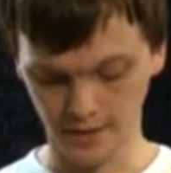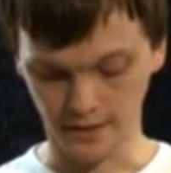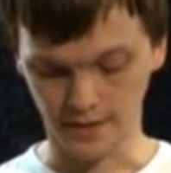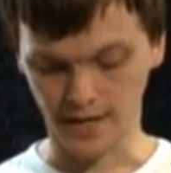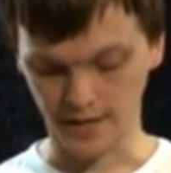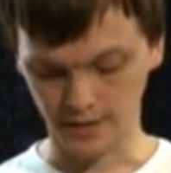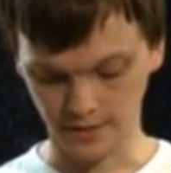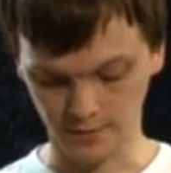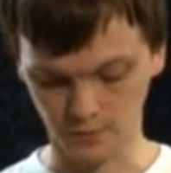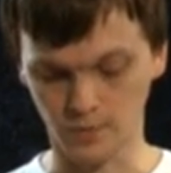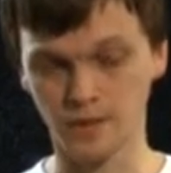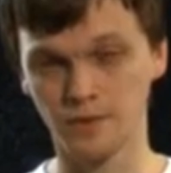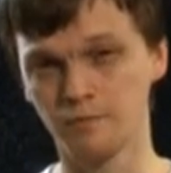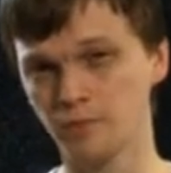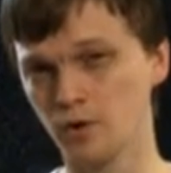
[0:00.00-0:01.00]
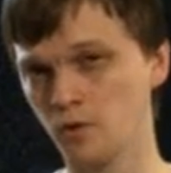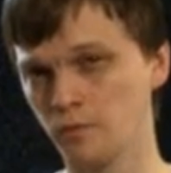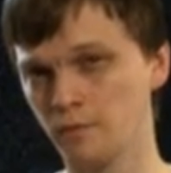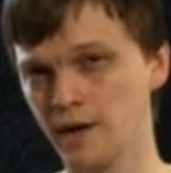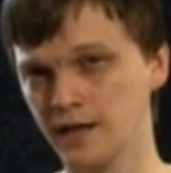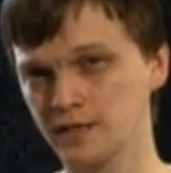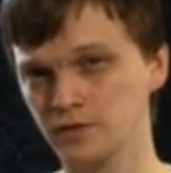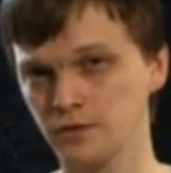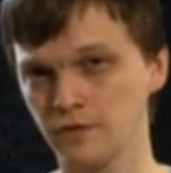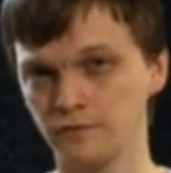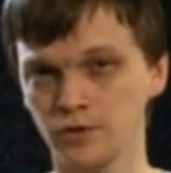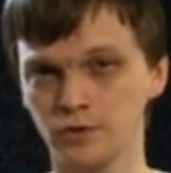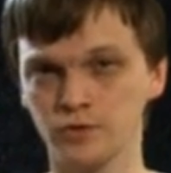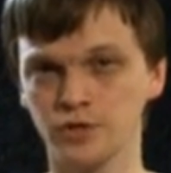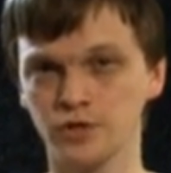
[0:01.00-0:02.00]
next, with both Back to the
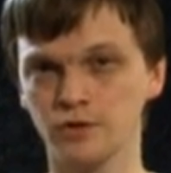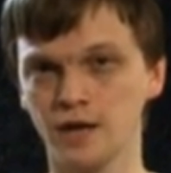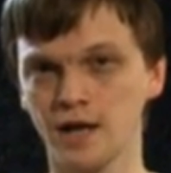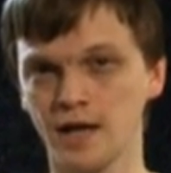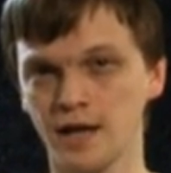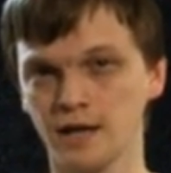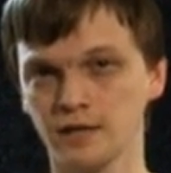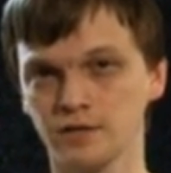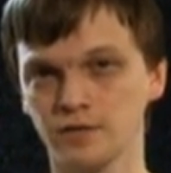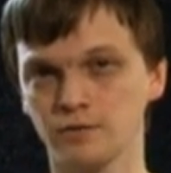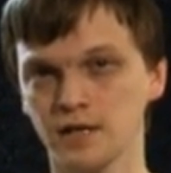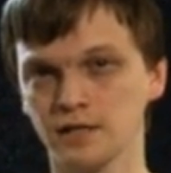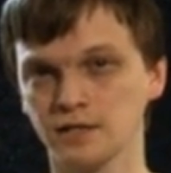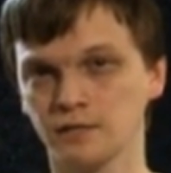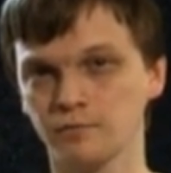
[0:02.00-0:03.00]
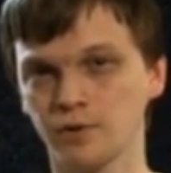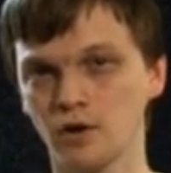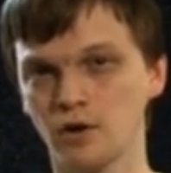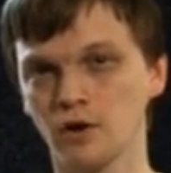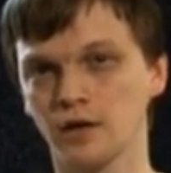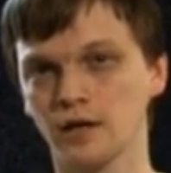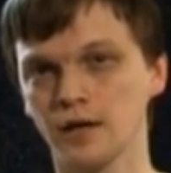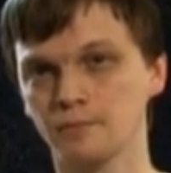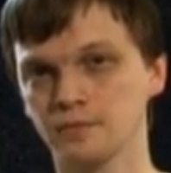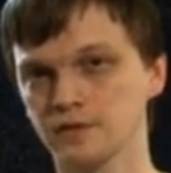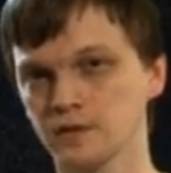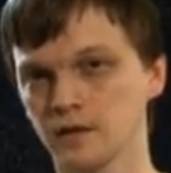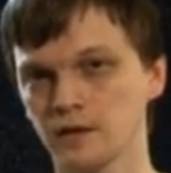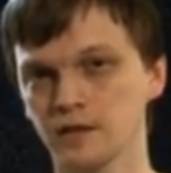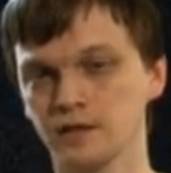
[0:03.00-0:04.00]
Future and Jurassic Park
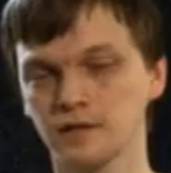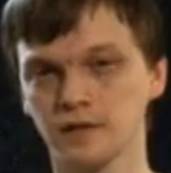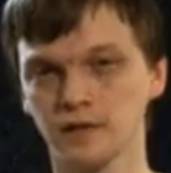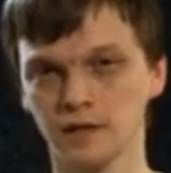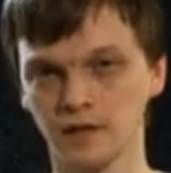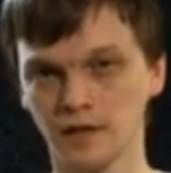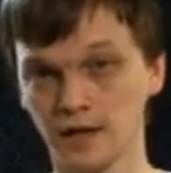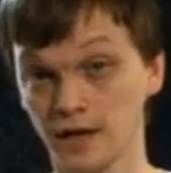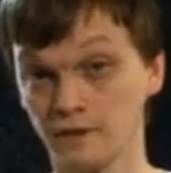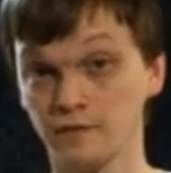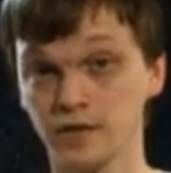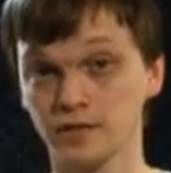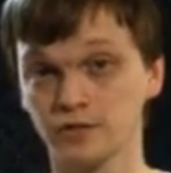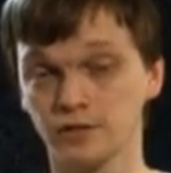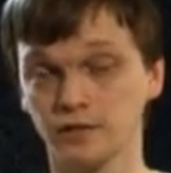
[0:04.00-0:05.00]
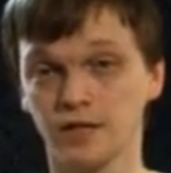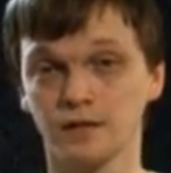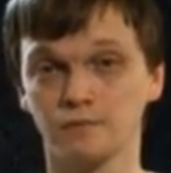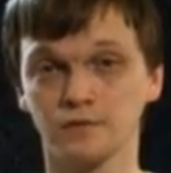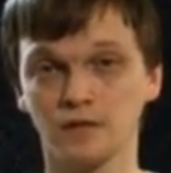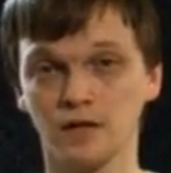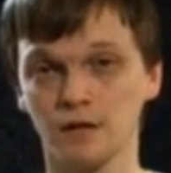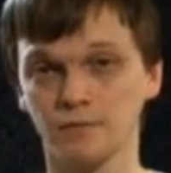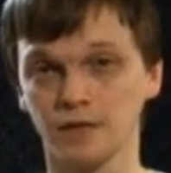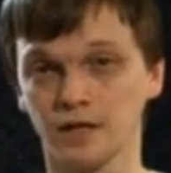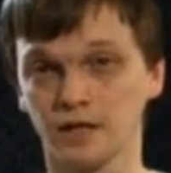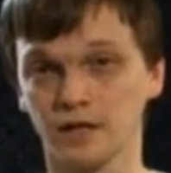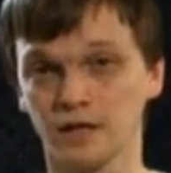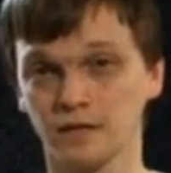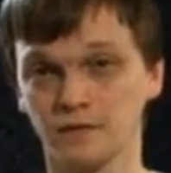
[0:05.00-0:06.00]
episodic adventure games
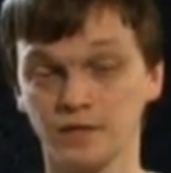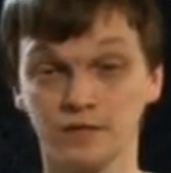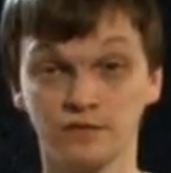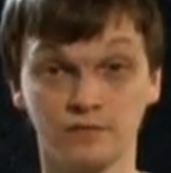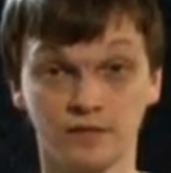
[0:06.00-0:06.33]
coming this